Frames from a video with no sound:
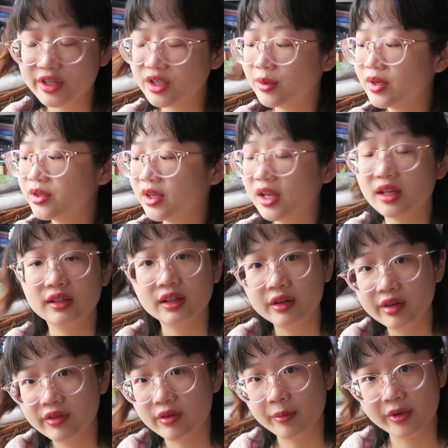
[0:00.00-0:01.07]
She wants to get a
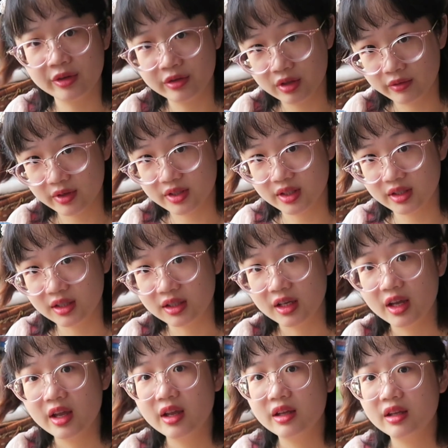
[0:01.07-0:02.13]
degree from a university,
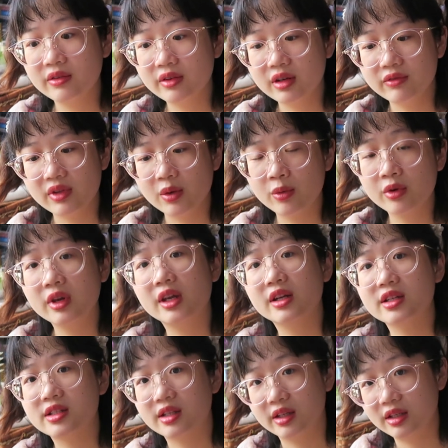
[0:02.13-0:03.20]
even if they won't let
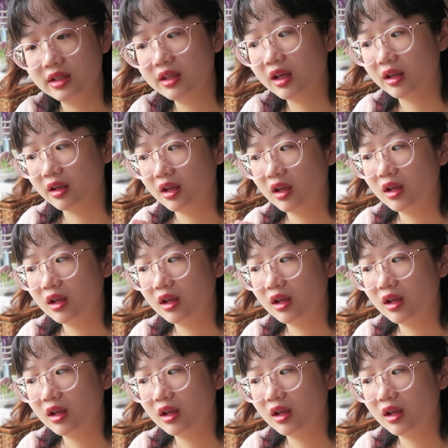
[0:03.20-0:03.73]
her study there.